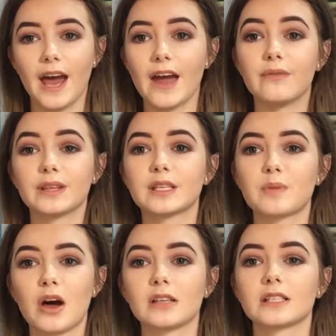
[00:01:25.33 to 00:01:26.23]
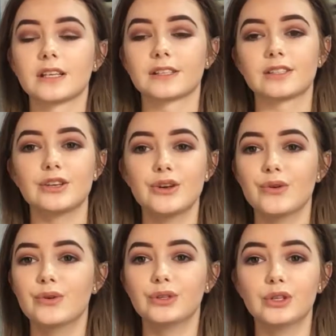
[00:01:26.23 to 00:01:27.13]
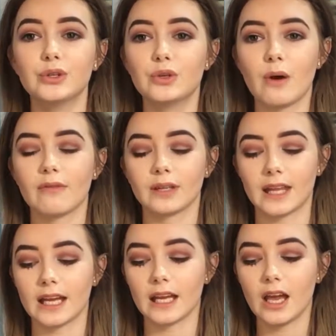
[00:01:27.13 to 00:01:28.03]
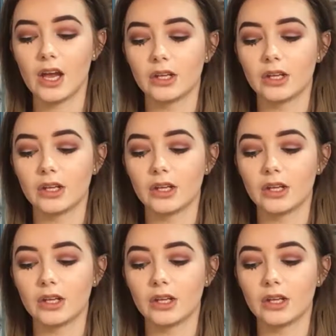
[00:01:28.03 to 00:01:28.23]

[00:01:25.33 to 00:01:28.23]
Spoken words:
everything's personalised to you and you do everything.